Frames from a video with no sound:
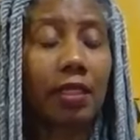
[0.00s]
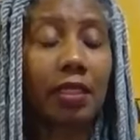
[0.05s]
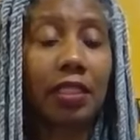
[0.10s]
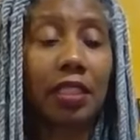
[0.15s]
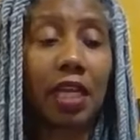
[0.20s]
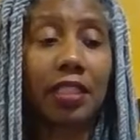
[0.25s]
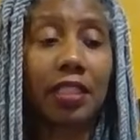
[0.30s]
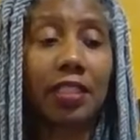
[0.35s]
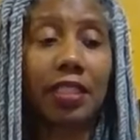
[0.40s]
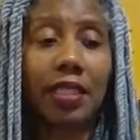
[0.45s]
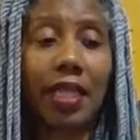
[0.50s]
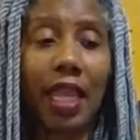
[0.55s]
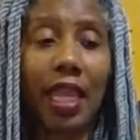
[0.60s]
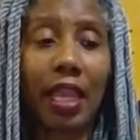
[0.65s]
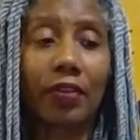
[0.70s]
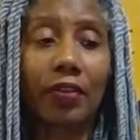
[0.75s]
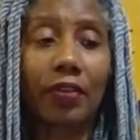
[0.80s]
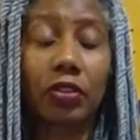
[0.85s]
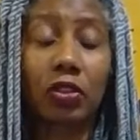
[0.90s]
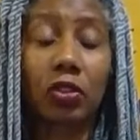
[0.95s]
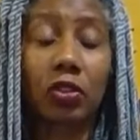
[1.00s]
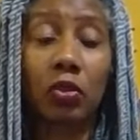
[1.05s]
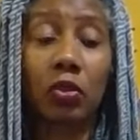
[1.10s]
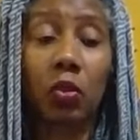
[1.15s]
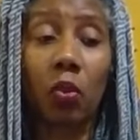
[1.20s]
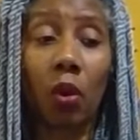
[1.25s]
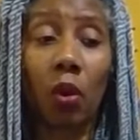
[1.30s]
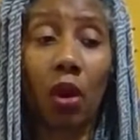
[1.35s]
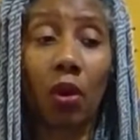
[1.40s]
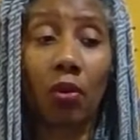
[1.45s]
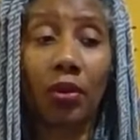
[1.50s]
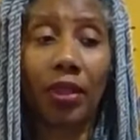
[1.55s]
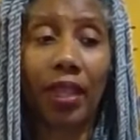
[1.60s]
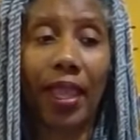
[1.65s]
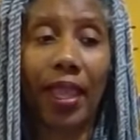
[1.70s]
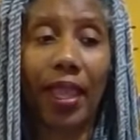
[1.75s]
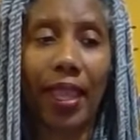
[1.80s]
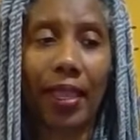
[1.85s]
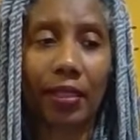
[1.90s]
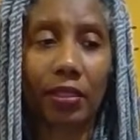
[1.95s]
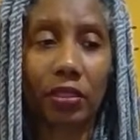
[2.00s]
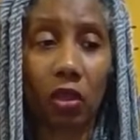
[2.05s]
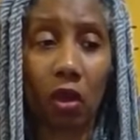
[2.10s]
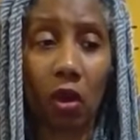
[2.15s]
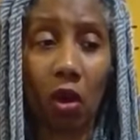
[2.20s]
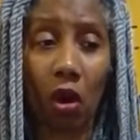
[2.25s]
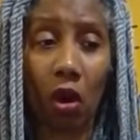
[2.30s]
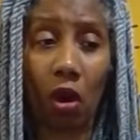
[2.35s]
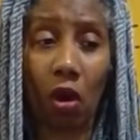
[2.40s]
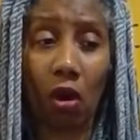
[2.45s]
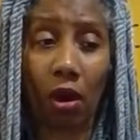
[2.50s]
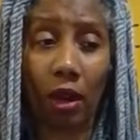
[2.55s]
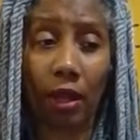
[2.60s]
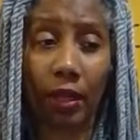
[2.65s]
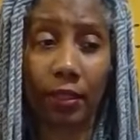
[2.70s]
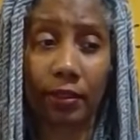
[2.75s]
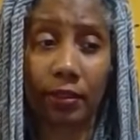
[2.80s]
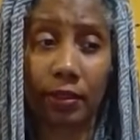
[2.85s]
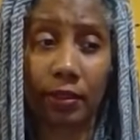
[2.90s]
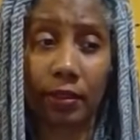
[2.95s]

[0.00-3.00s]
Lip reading: doesn't have to work as hard